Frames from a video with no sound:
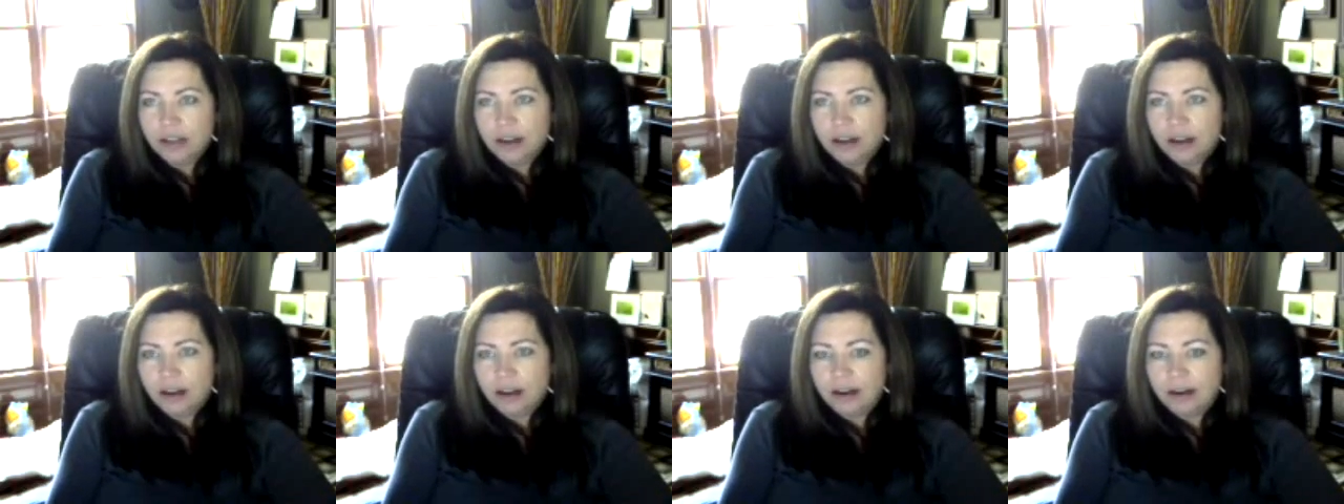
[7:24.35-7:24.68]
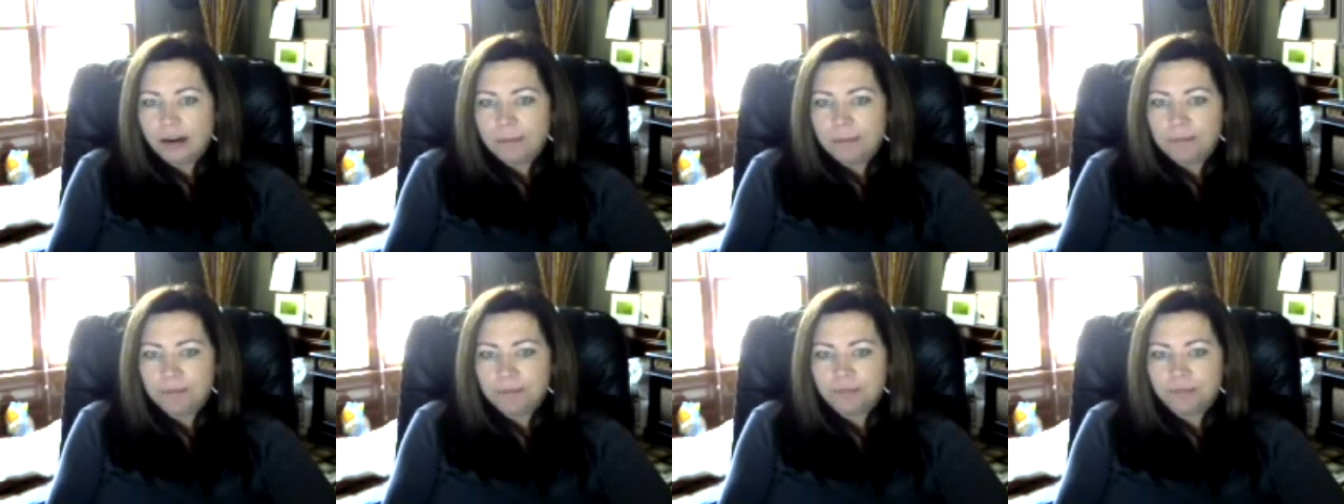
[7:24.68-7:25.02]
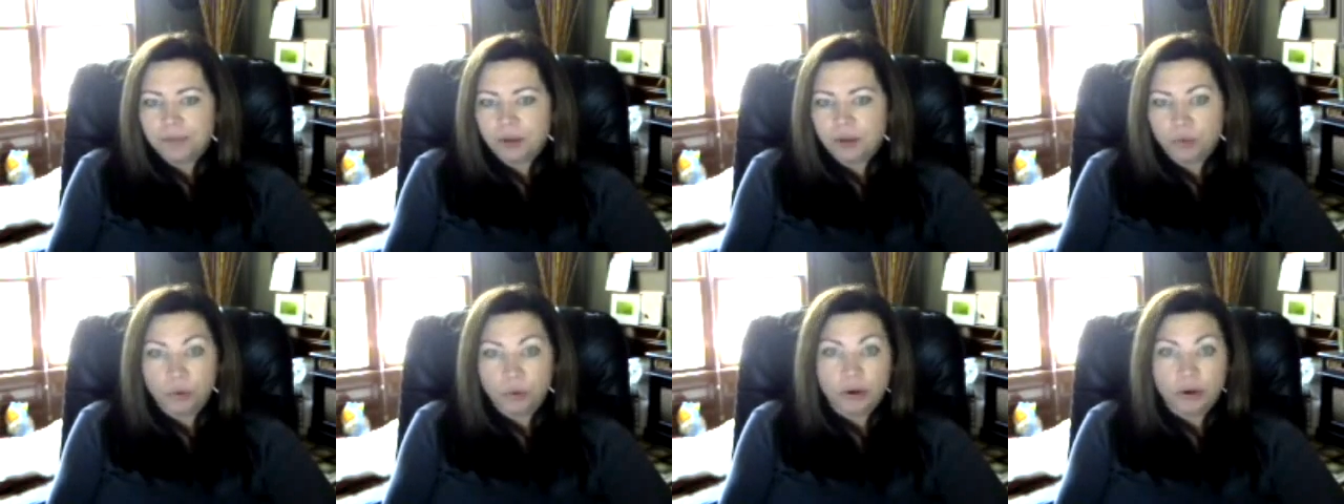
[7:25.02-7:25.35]

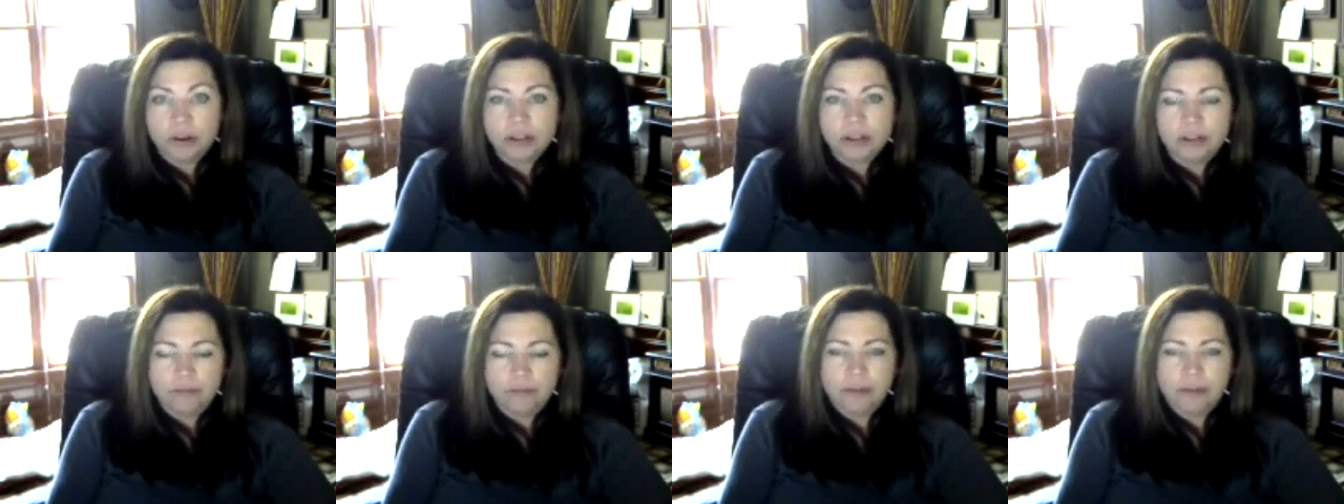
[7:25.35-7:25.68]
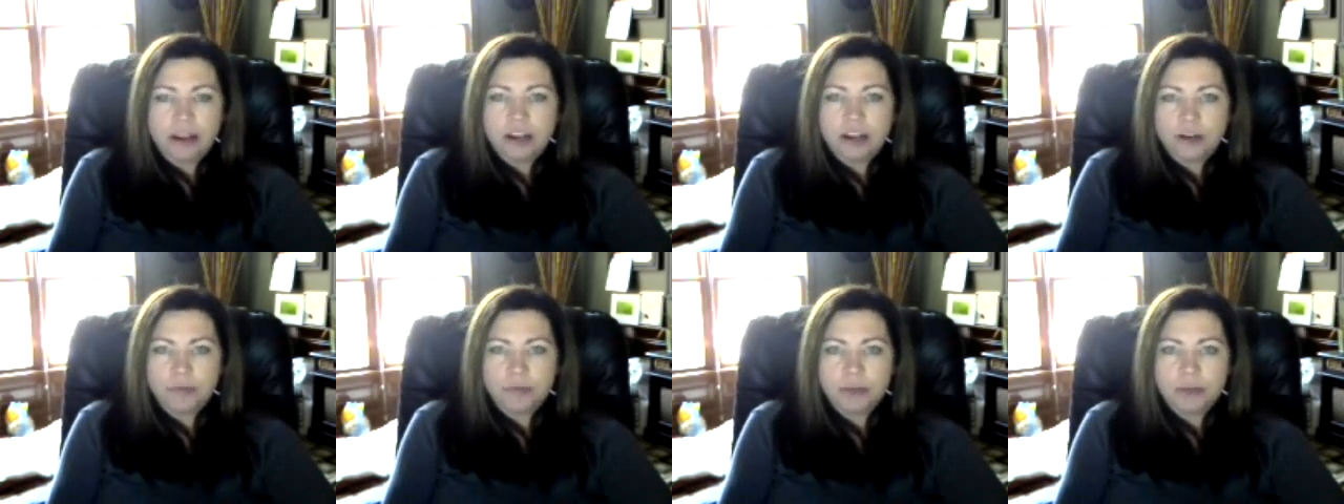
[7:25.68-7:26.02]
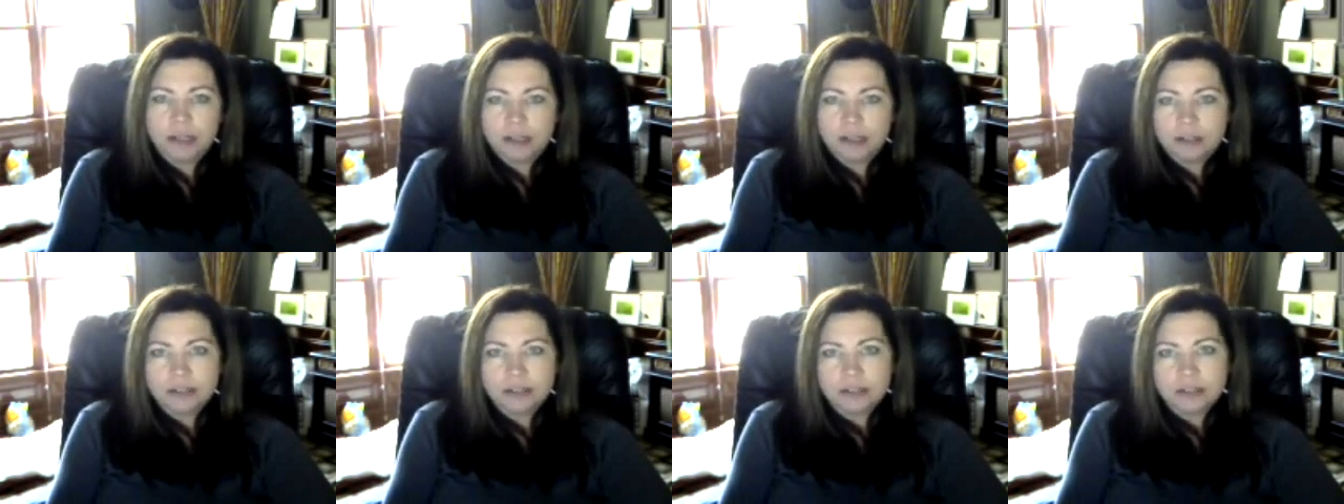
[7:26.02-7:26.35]
a work
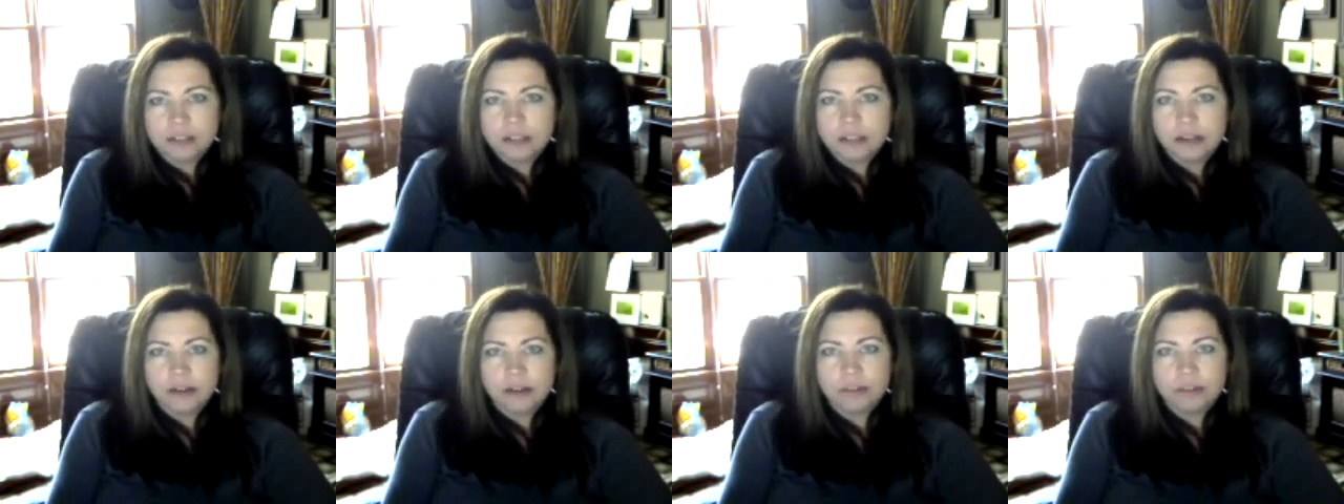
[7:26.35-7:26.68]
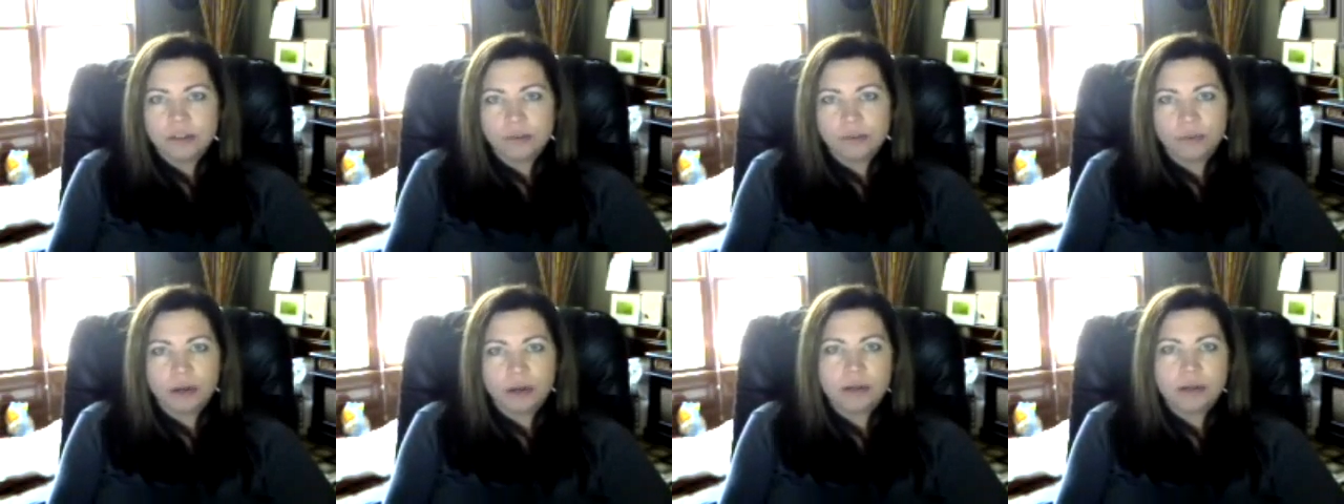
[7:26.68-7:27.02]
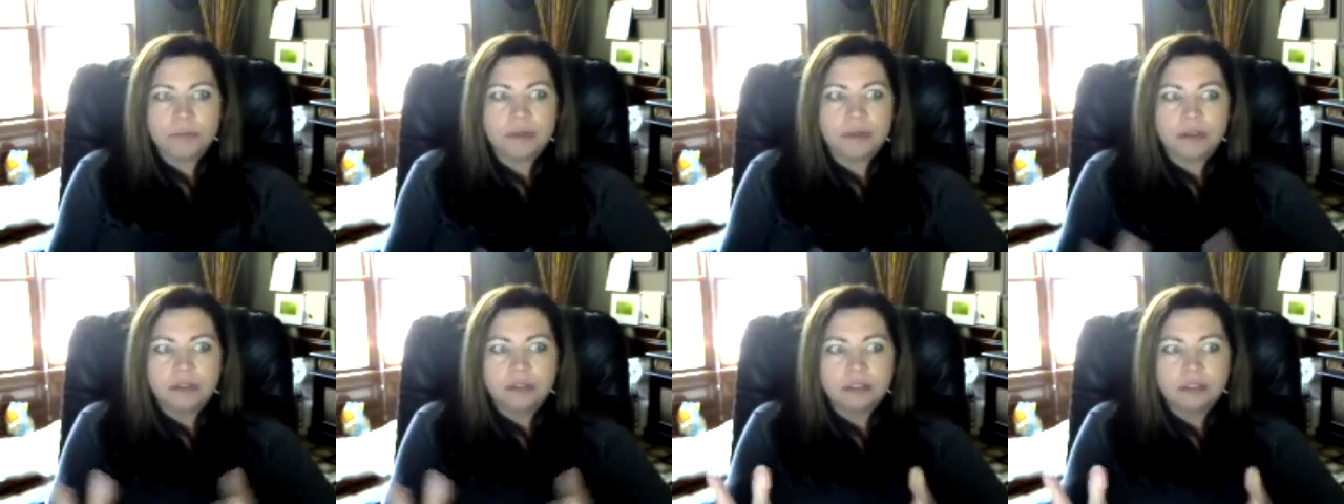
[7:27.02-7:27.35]
environment, you want to
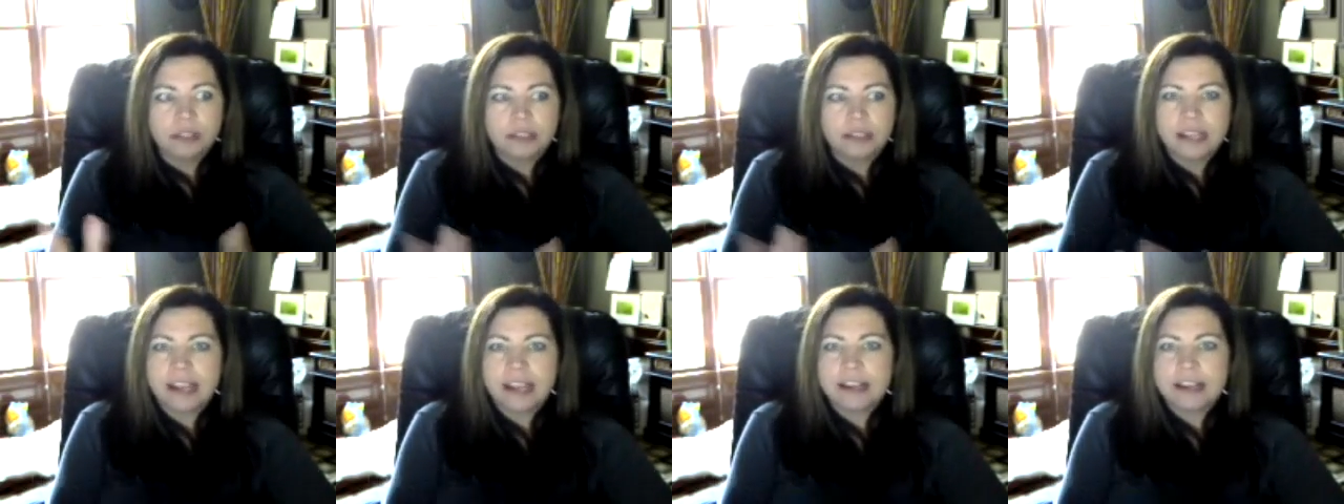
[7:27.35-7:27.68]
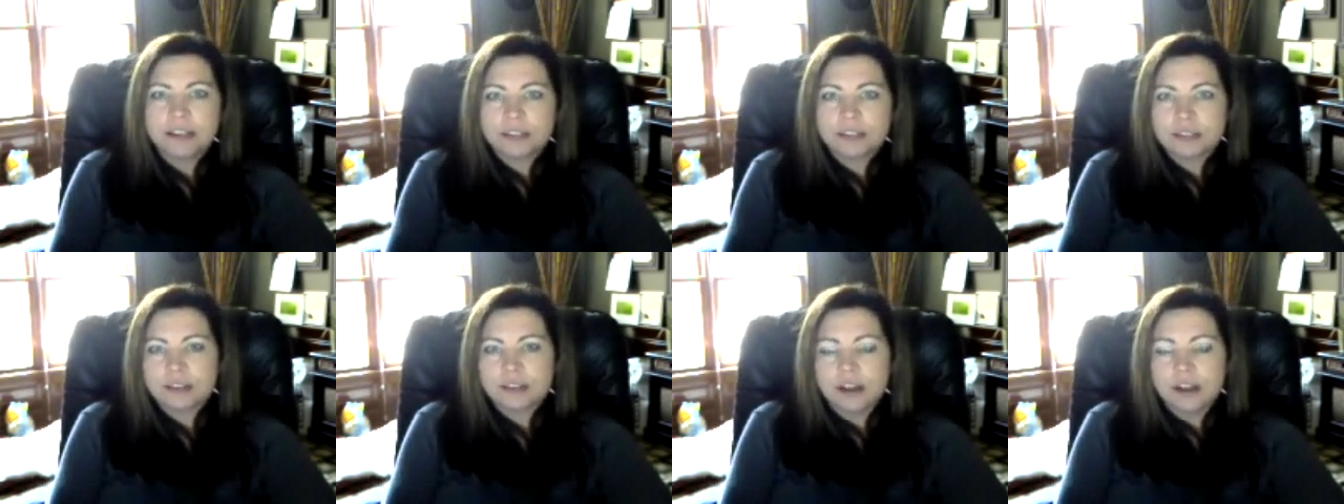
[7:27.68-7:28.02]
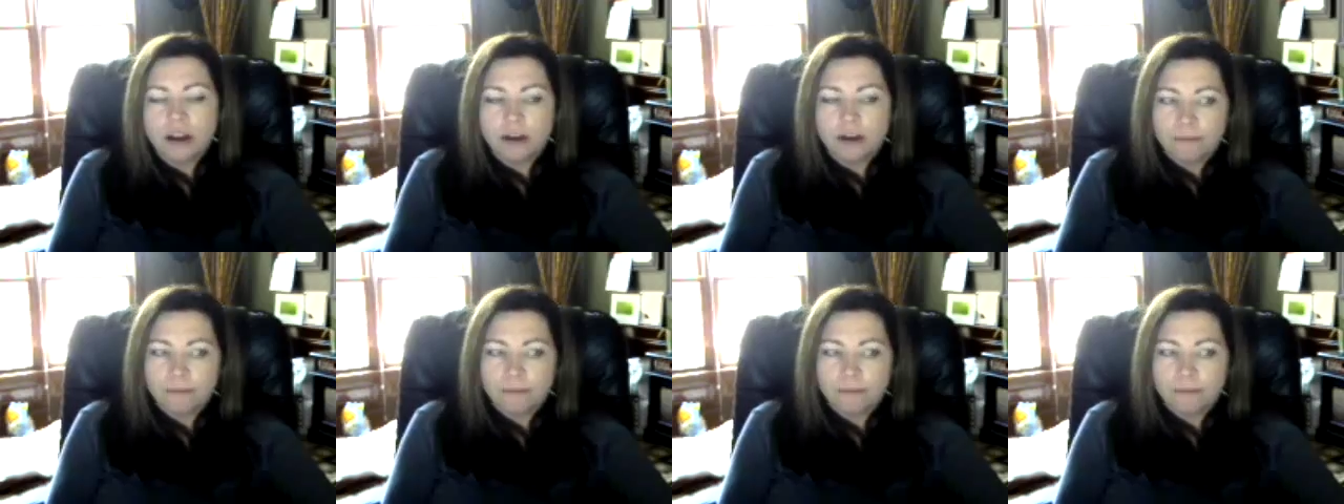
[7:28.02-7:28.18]
build a case